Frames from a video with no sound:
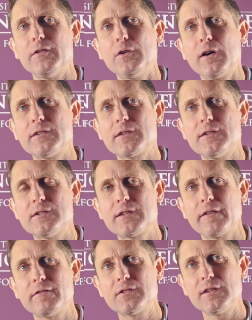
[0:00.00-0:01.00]
nineteen
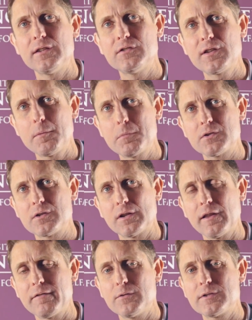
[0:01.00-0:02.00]
seventy temperature
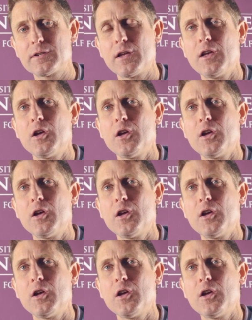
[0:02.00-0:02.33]
levels